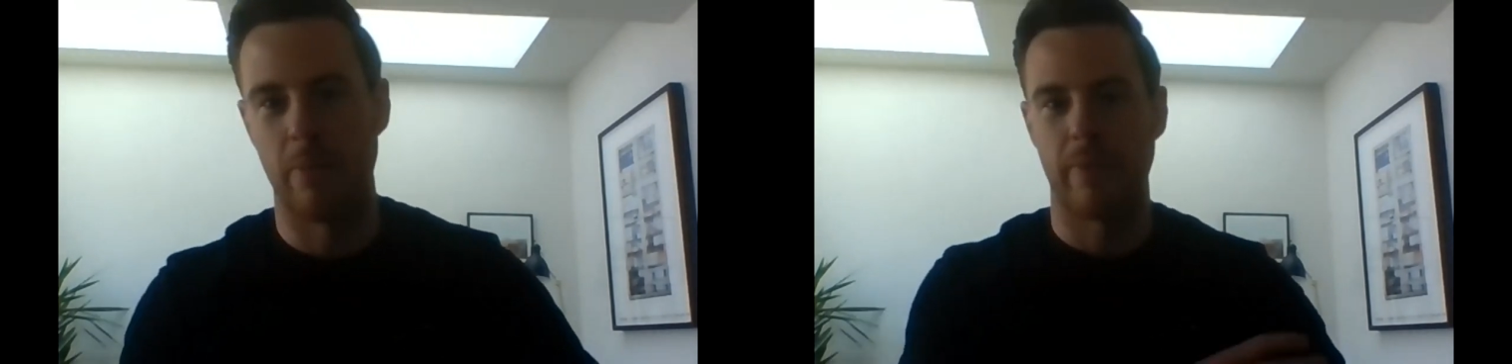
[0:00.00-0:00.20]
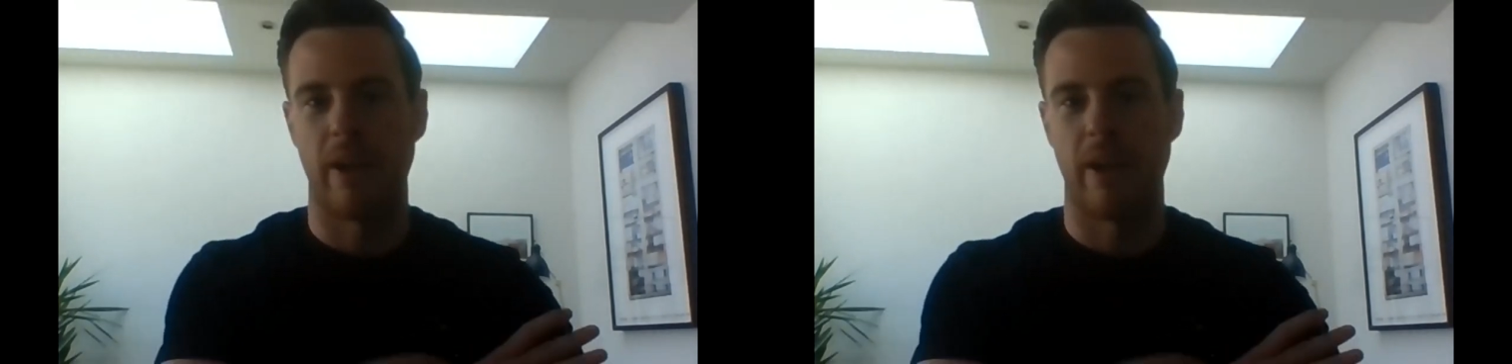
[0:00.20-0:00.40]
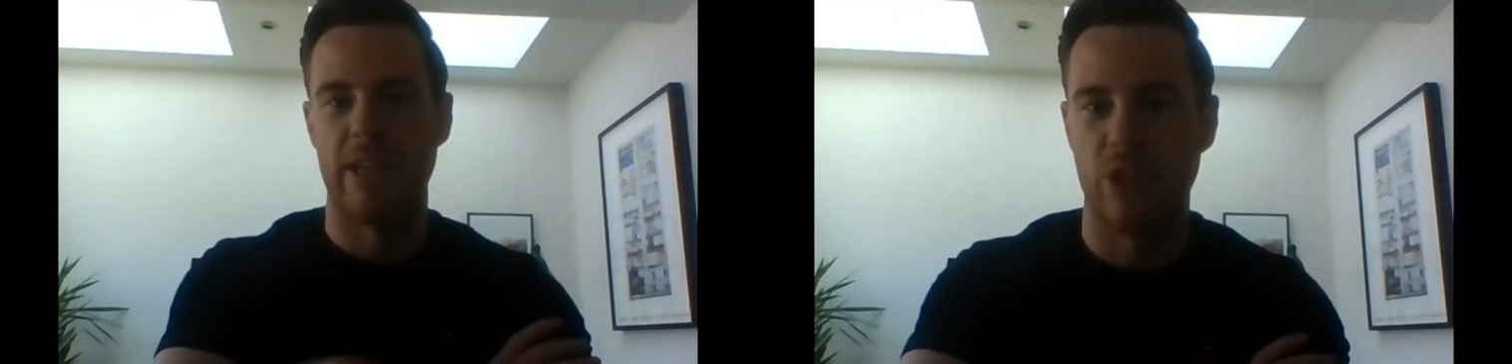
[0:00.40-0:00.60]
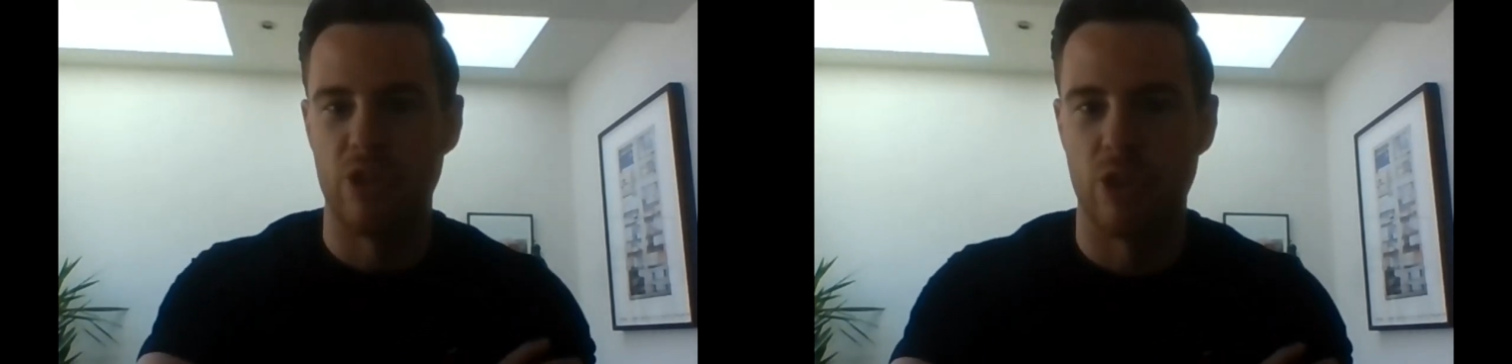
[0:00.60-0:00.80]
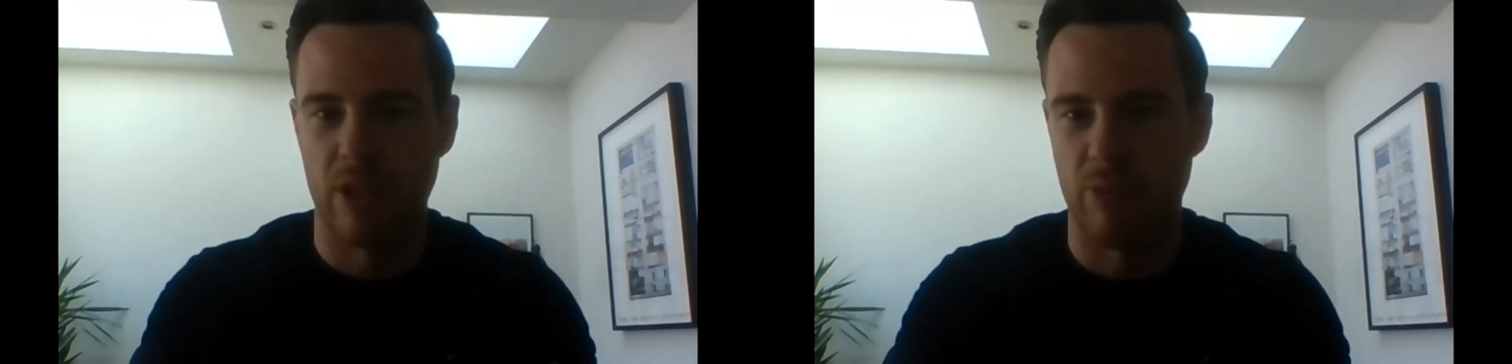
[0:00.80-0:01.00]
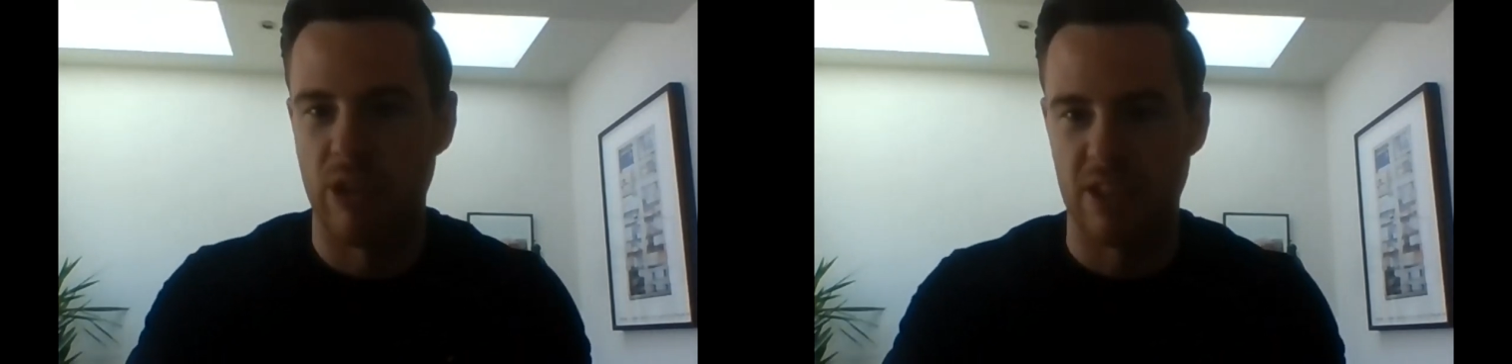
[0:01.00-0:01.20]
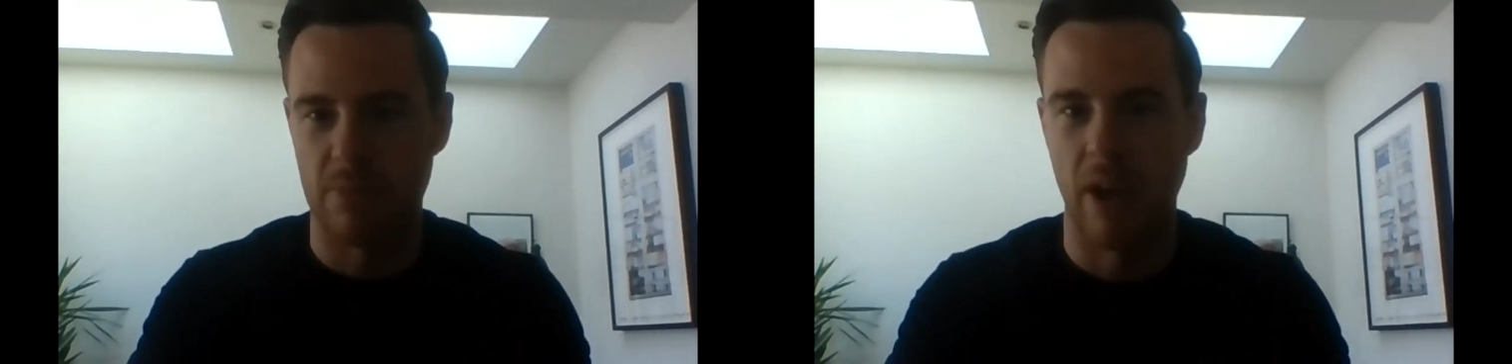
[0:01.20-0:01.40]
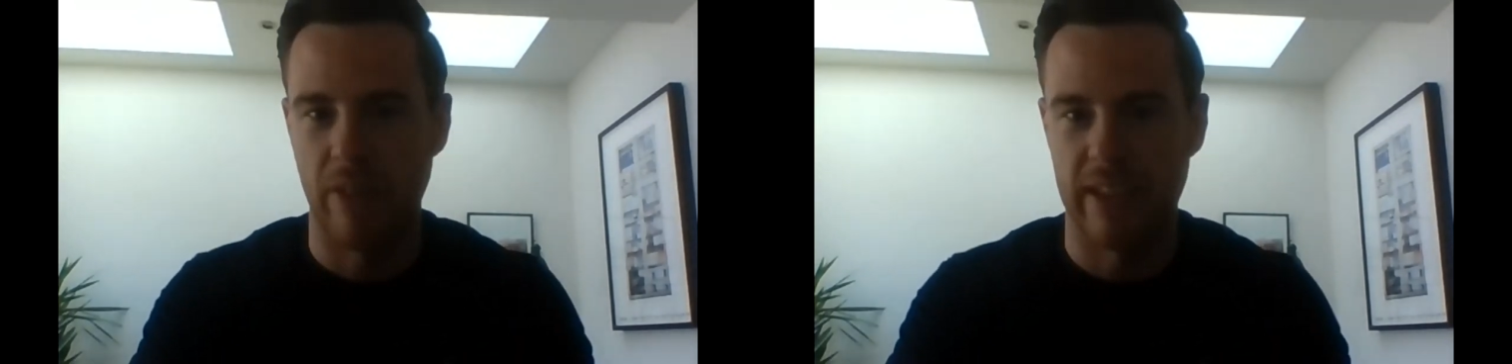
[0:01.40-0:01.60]
I mean, you can do some really
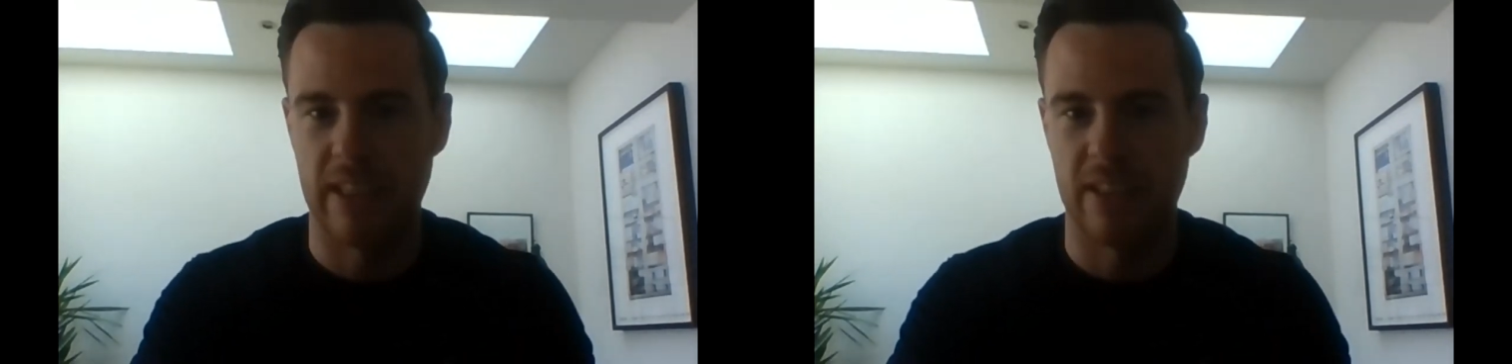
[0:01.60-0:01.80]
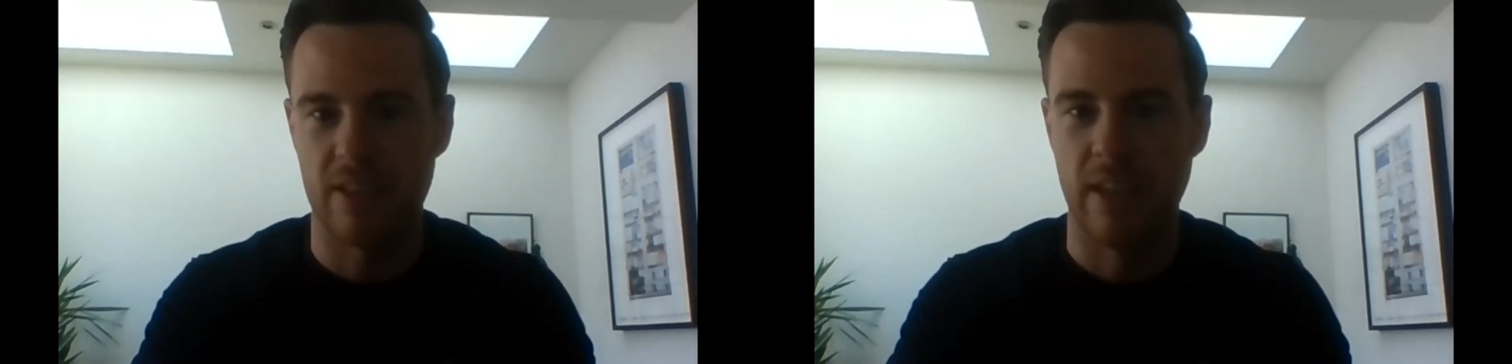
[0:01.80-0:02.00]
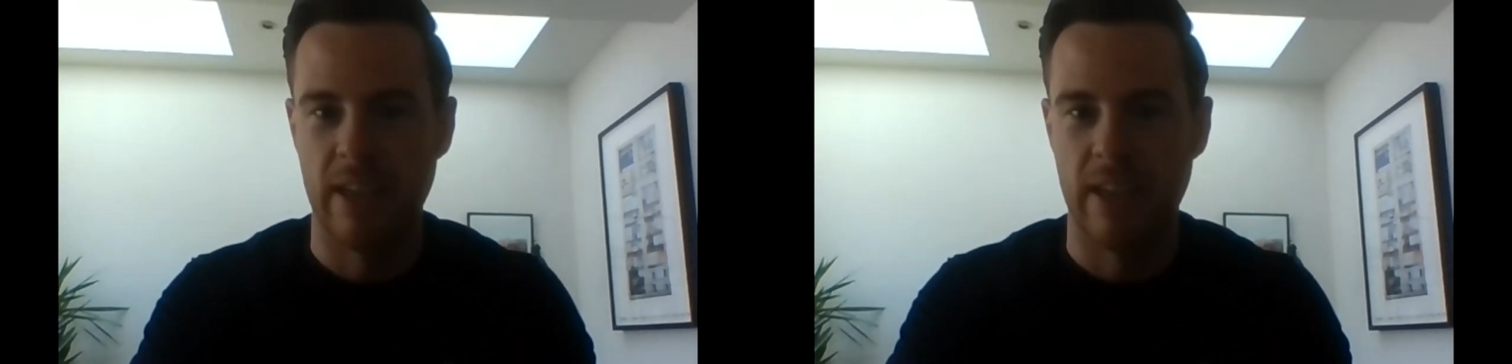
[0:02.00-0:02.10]
smart things